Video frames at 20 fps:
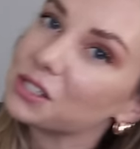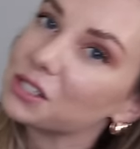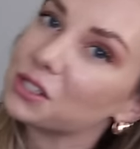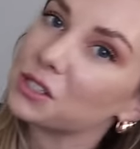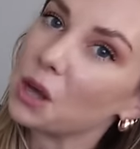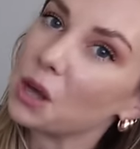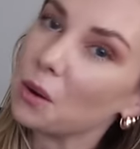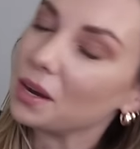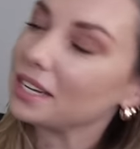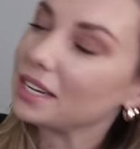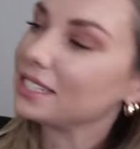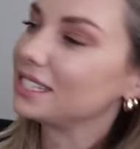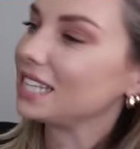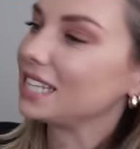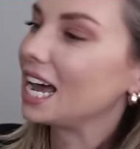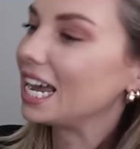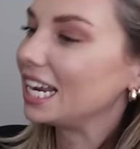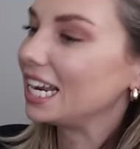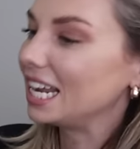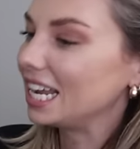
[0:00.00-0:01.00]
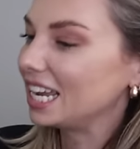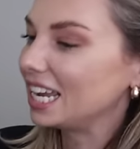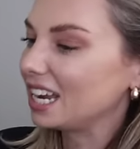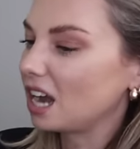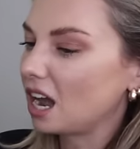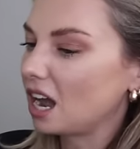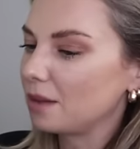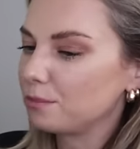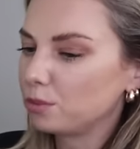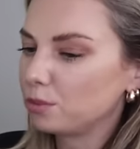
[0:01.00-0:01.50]
so exciting.
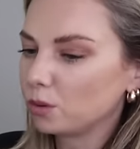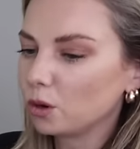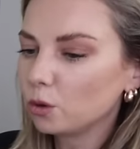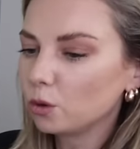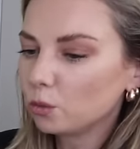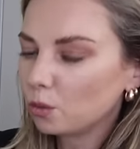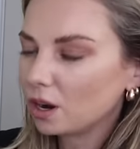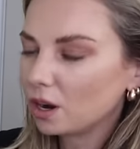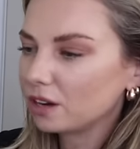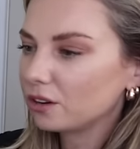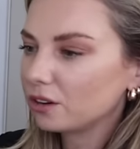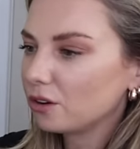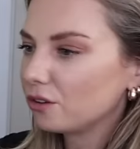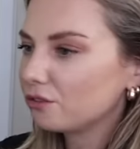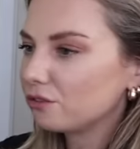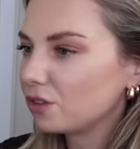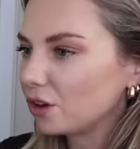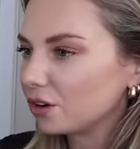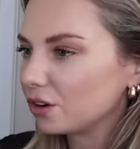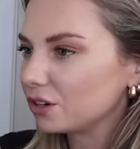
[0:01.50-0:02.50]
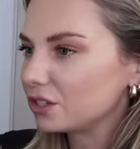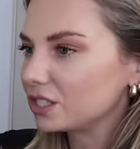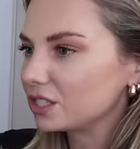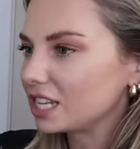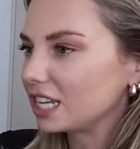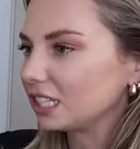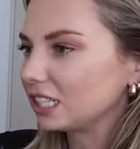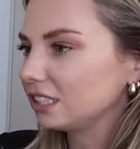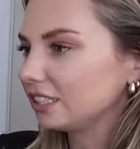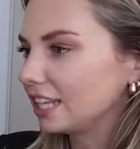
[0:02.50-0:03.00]
I bought one of those
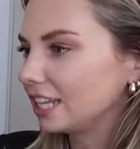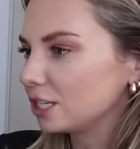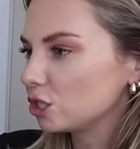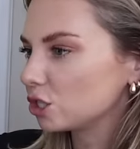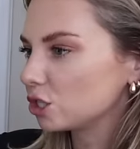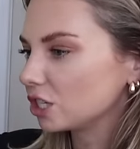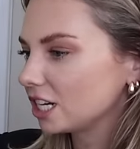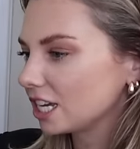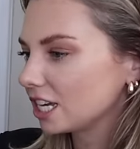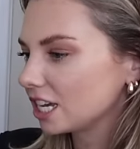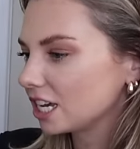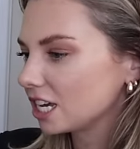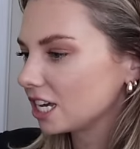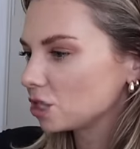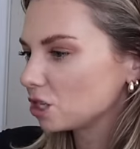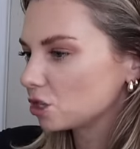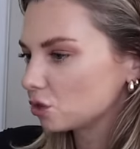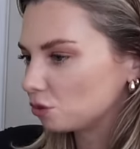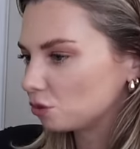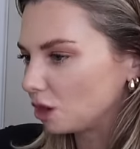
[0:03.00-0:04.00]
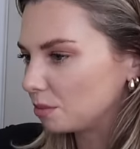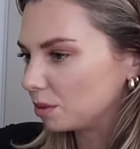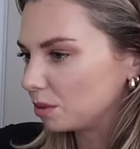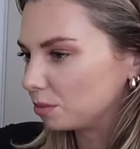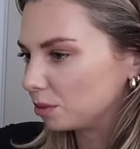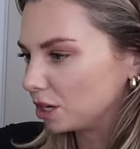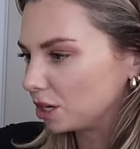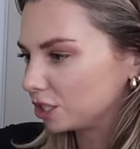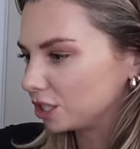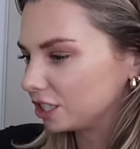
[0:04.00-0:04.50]
electric scrubber
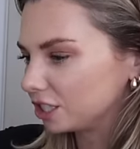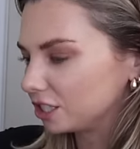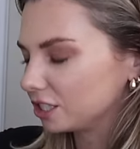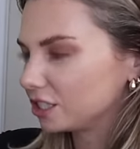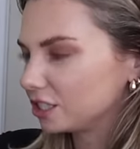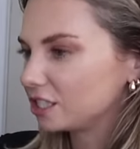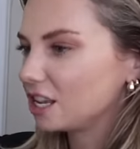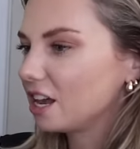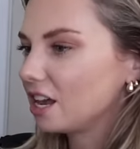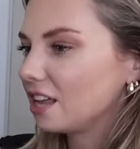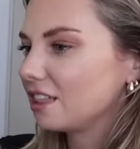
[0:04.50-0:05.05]
brushes